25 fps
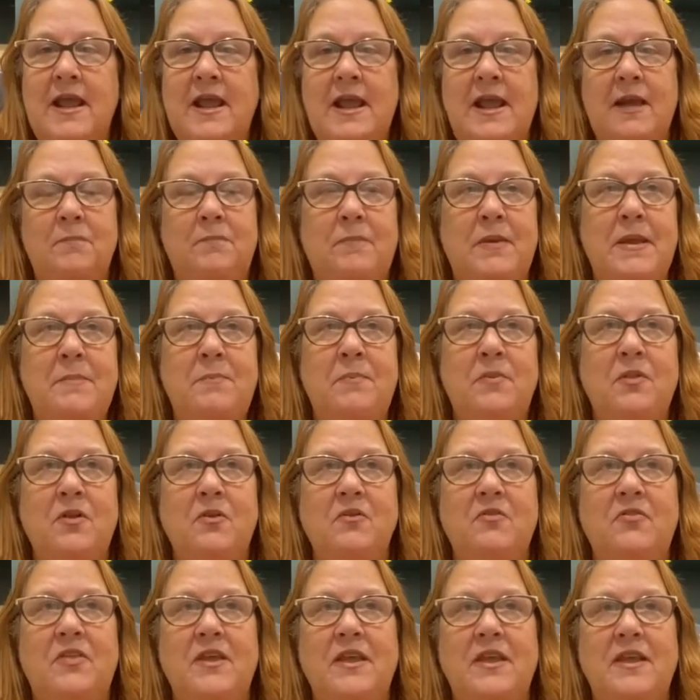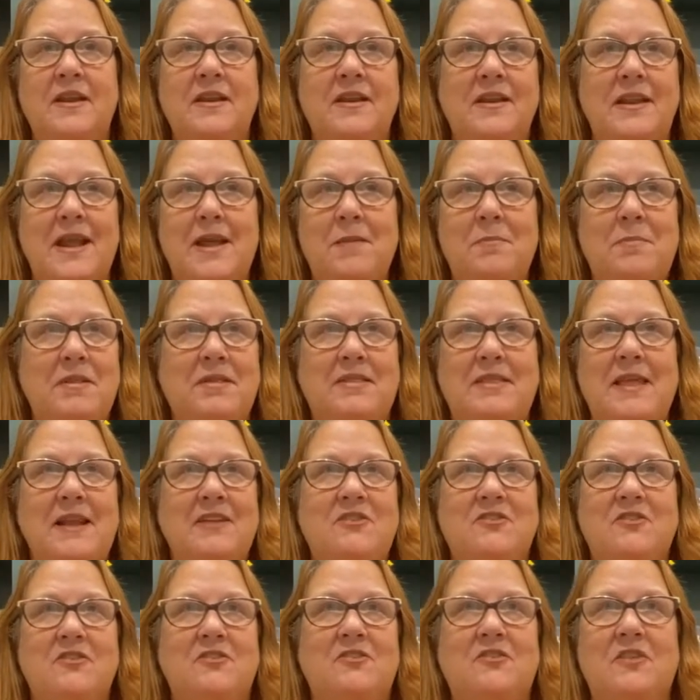And people are thinking, yeah, but
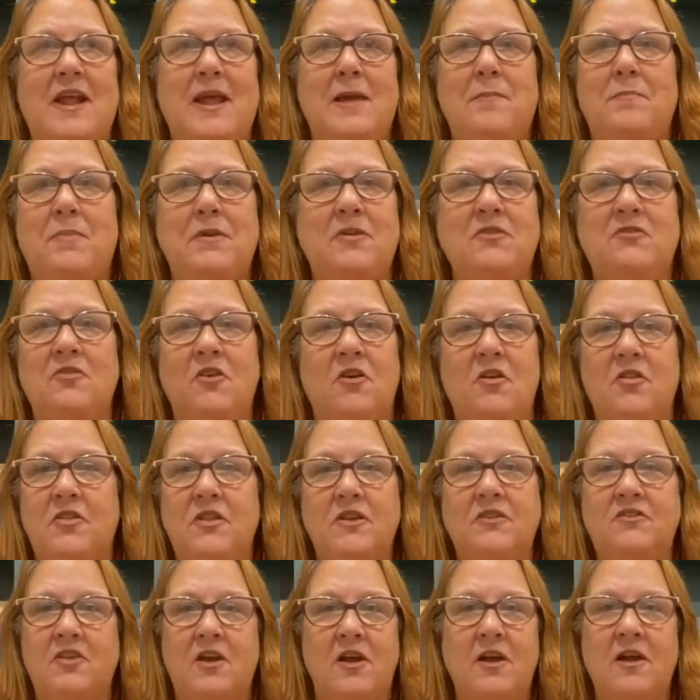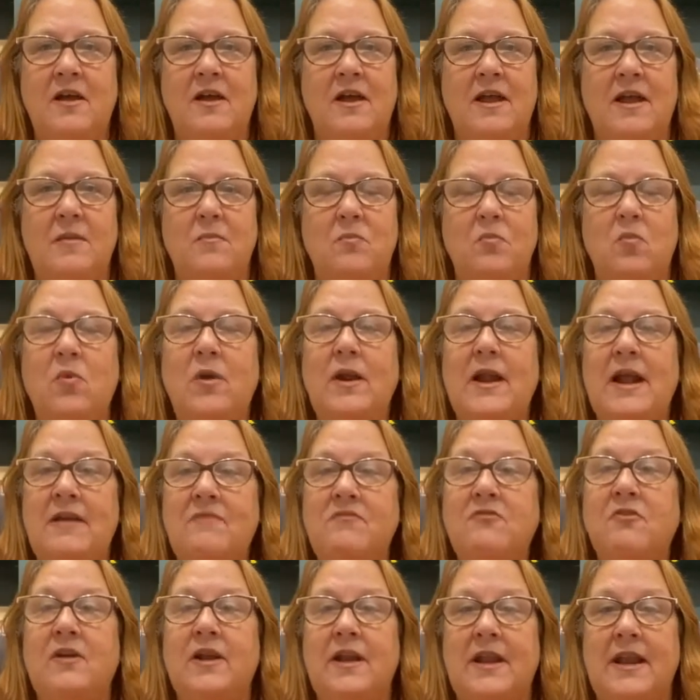that just happens all the time,
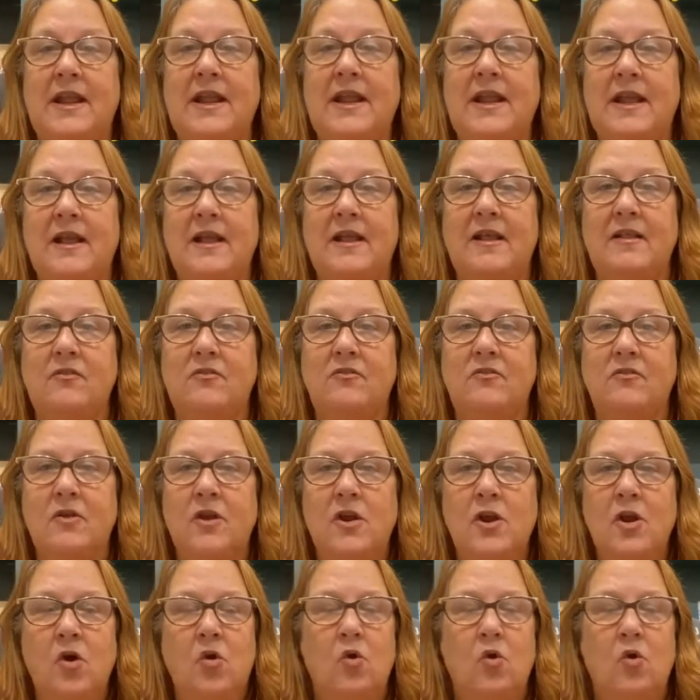whatever it is.